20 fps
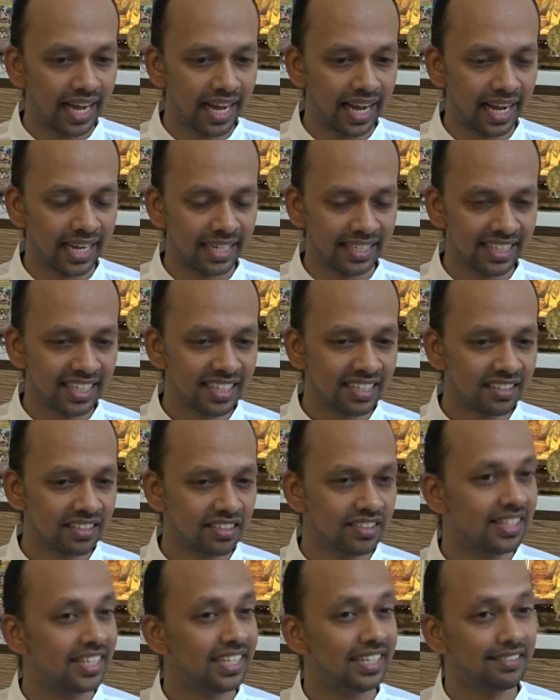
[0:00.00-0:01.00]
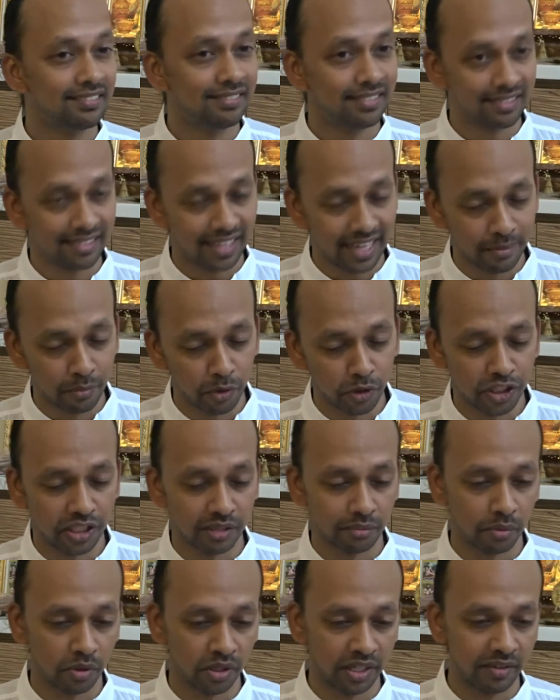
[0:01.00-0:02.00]
And then there is this
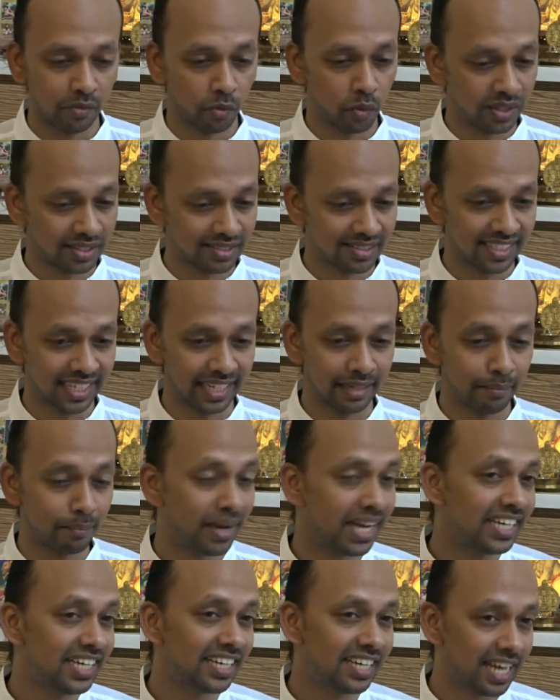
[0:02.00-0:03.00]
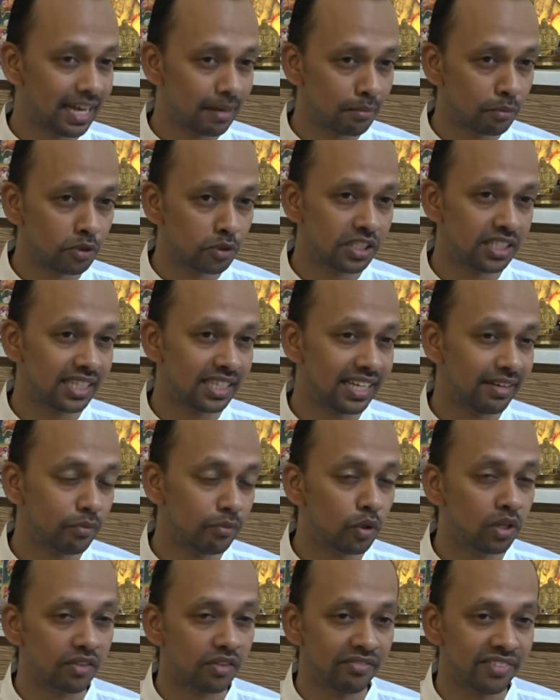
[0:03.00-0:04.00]
emotion body. Once again, mind and emotion,
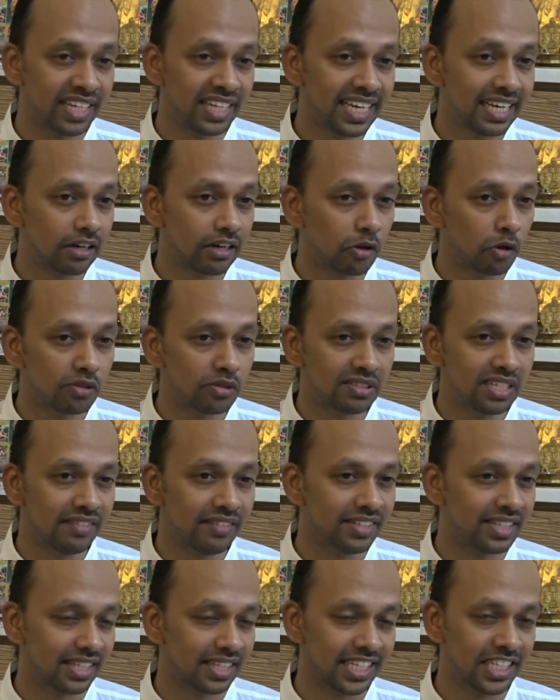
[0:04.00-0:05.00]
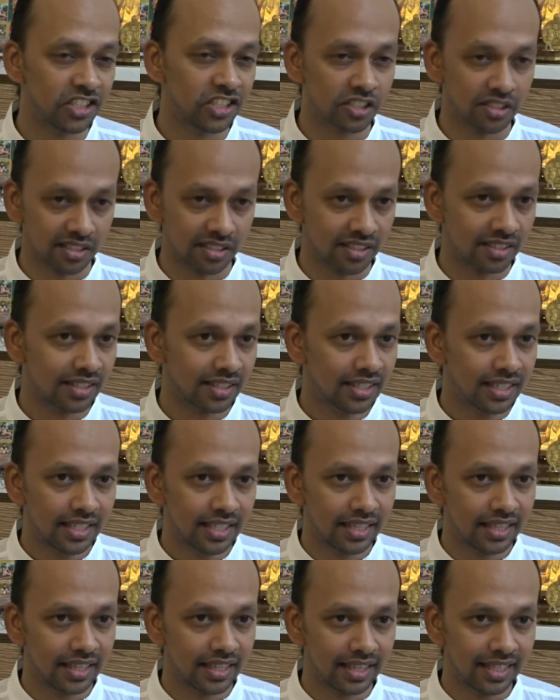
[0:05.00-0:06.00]
they work very closely with each other.
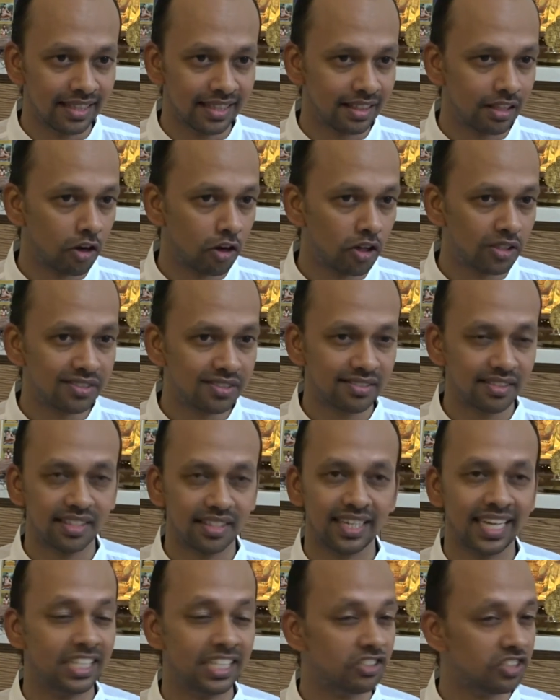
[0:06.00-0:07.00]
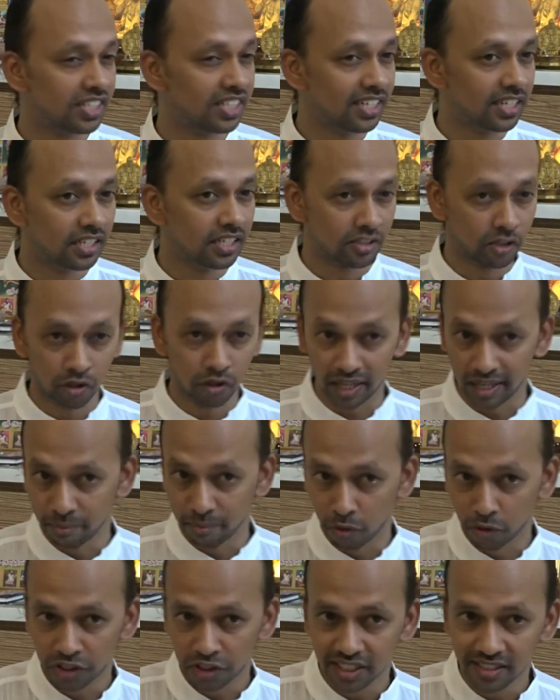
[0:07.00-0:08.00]
Thoughts can trigger
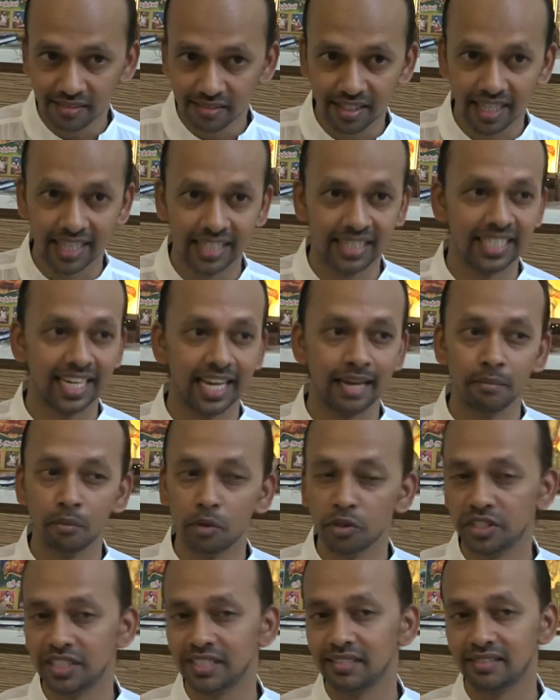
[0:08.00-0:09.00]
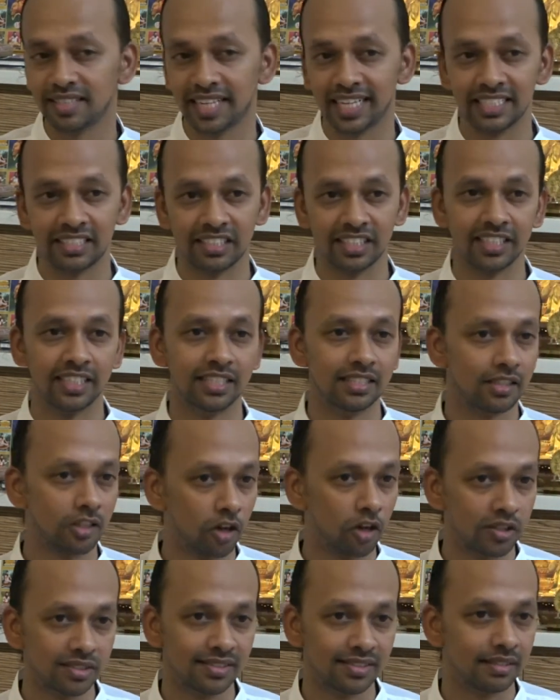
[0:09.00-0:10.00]
emotions, and the emotions can trigger
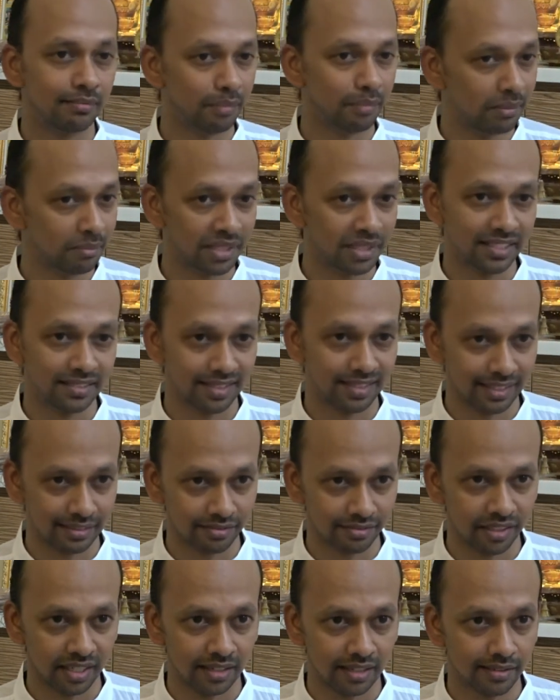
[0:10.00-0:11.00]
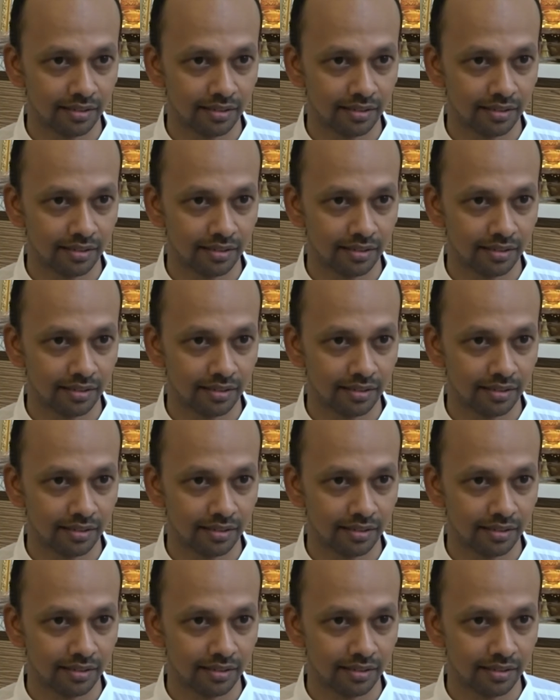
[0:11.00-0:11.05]
thoughts and memories as well.